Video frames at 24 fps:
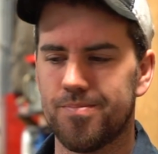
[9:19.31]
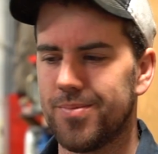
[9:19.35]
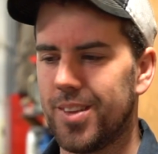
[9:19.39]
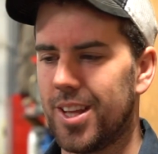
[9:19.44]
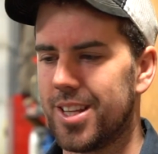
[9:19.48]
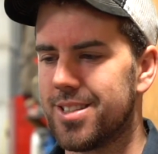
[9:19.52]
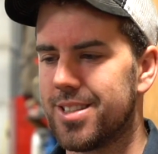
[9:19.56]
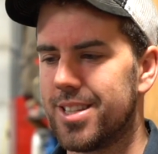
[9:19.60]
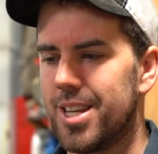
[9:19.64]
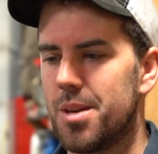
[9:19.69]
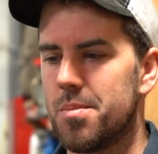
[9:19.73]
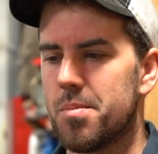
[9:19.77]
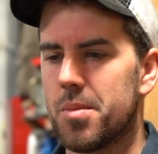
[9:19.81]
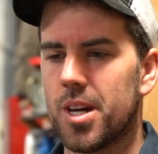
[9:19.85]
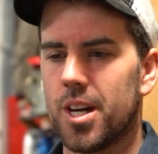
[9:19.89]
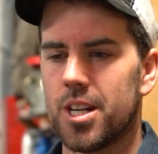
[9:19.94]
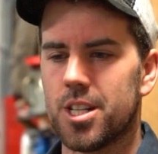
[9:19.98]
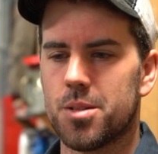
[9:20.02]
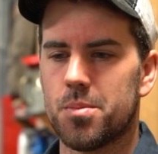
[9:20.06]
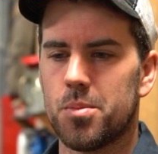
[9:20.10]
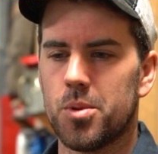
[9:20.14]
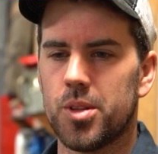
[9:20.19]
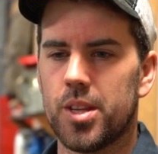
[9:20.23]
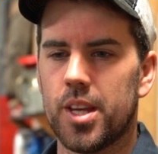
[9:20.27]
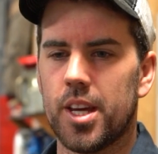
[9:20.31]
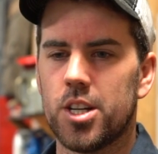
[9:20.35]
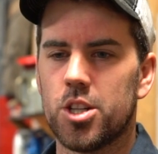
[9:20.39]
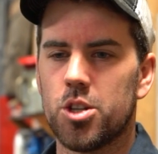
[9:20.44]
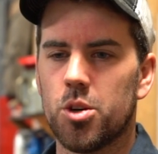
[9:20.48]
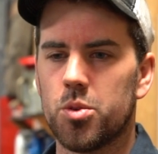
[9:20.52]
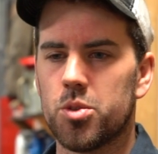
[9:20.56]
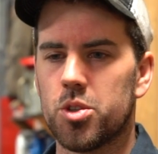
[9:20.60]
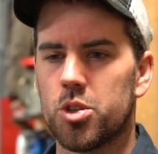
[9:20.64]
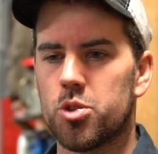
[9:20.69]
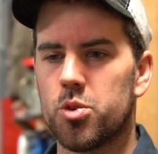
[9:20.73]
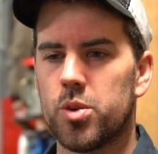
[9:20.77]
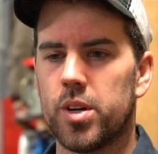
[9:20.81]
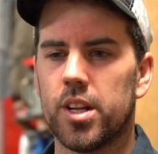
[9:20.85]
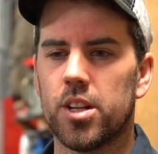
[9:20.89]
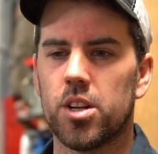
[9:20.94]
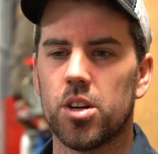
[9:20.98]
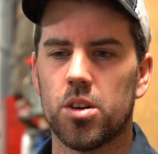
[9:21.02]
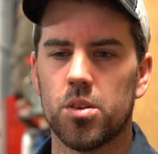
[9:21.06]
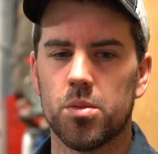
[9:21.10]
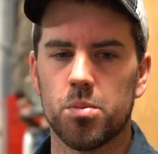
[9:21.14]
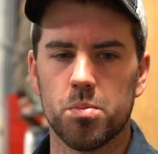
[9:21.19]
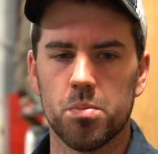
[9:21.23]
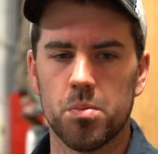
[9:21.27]
That same customer then tows a
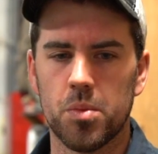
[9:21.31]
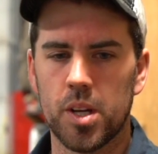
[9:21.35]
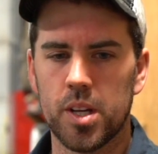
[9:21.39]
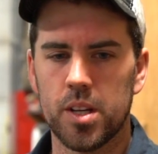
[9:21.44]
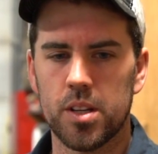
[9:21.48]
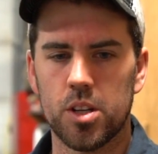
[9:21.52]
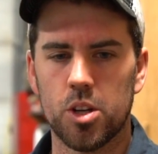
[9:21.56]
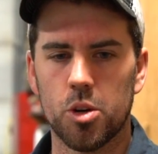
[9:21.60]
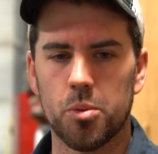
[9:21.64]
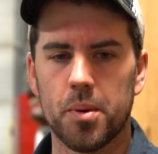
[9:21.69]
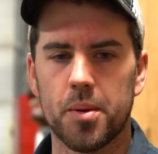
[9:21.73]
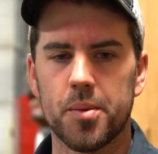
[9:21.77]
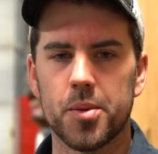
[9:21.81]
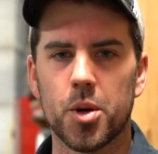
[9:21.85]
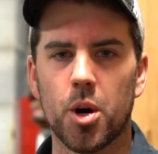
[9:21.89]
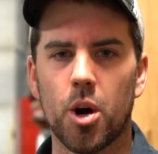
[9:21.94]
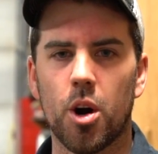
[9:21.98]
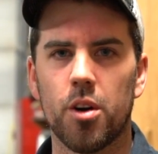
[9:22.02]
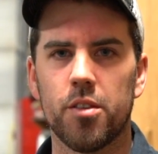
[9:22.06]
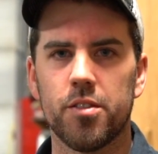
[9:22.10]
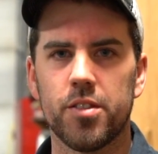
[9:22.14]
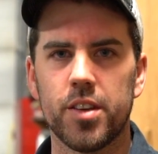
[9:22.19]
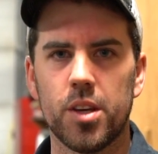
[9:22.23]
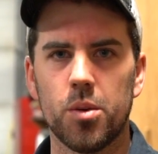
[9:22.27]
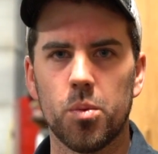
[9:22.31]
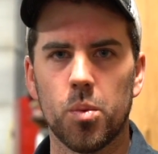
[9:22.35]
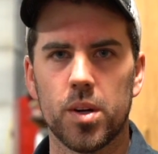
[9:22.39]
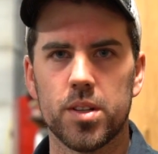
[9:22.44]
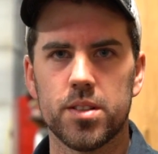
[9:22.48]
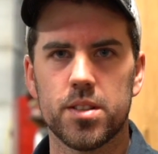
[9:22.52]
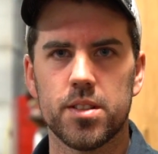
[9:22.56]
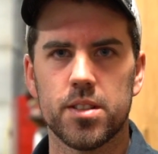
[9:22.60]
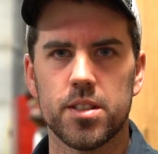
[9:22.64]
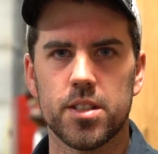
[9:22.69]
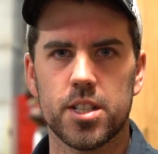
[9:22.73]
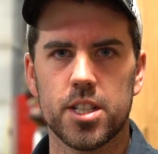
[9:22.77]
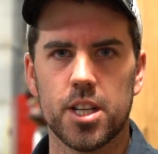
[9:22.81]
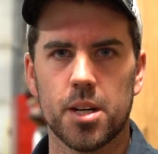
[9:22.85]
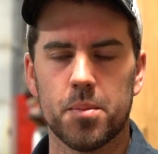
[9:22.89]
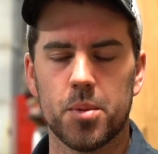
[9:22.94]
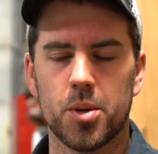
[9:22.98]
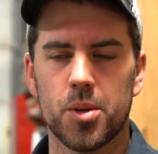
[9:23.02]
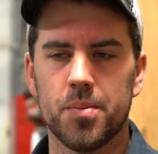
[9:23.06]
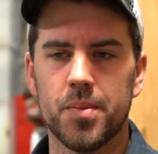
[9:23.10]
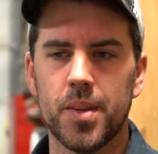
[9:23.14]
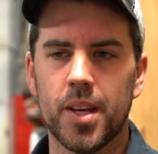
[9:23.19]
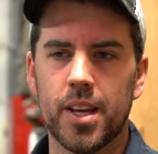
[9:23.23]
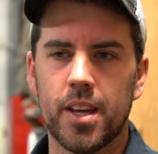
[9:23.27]
trailer, you know, maybe their RV once in the
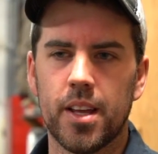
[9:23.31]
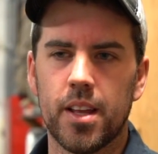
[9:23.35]
summer,